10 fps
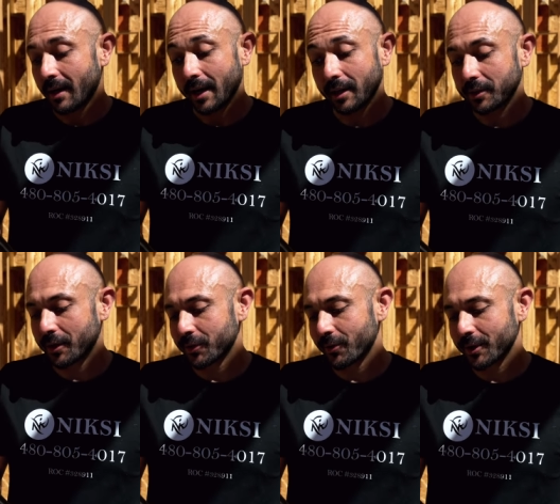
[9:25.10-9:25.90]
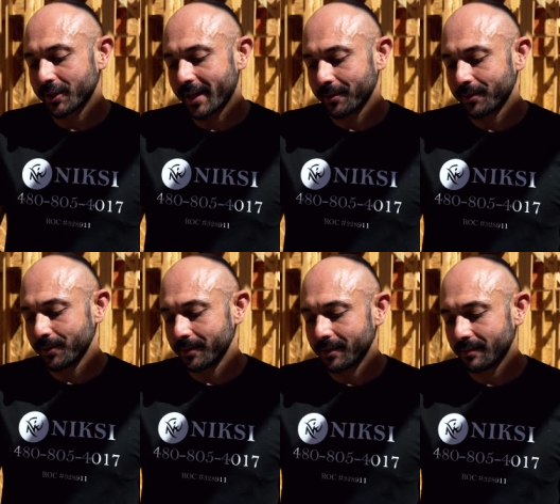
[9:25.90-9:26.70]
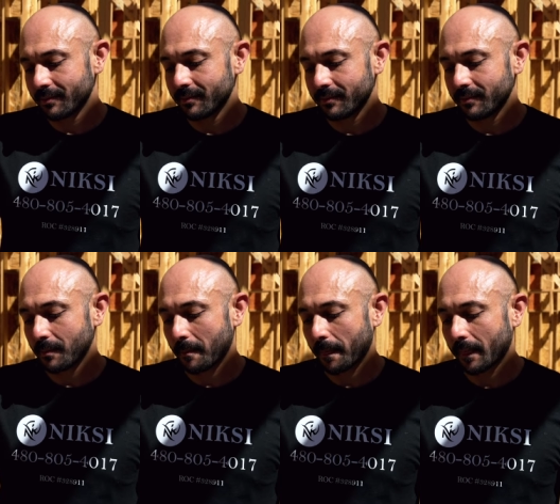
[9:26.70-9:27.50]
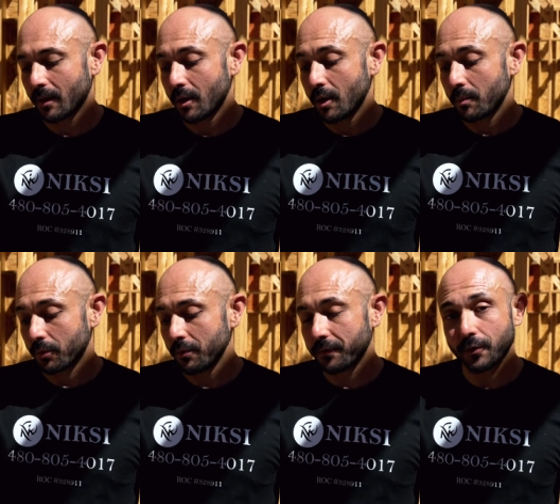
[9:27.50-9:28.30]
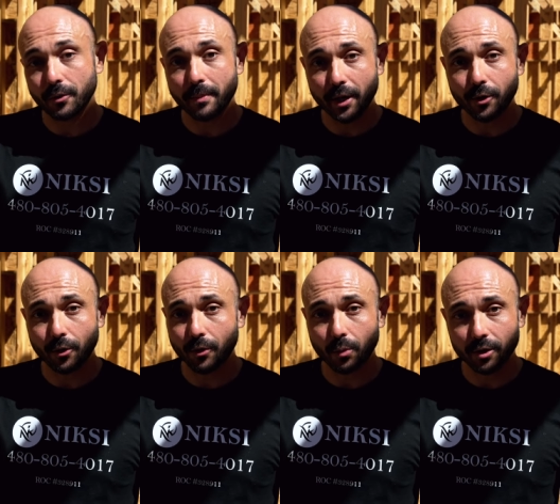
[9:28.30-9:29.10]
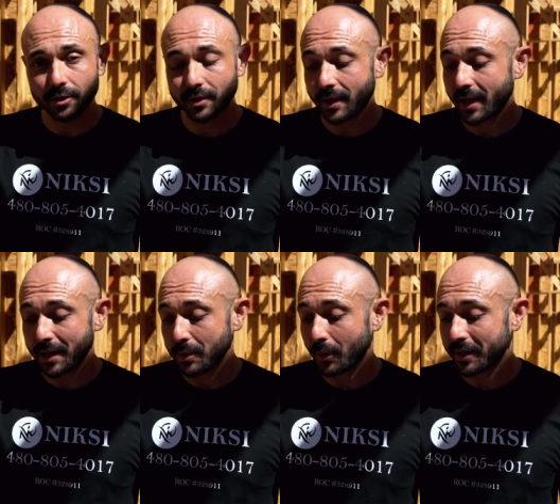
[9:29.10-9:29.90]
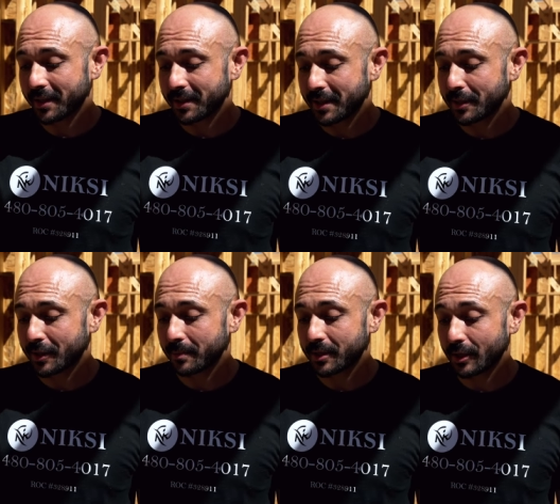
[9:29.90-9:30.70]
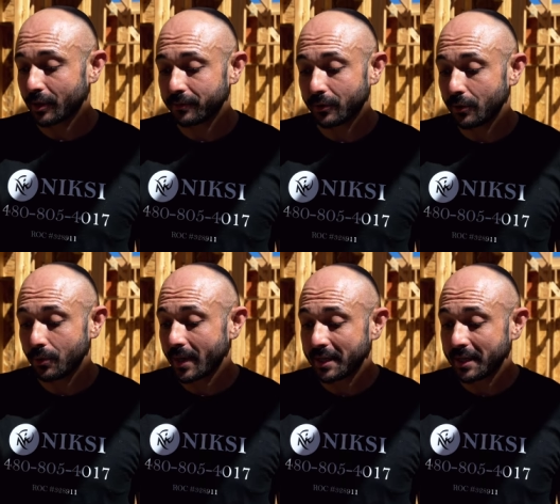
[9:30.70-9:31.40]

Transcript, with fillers: I like the construction how to's. Proof for better or worse that anyone can teach themselves to do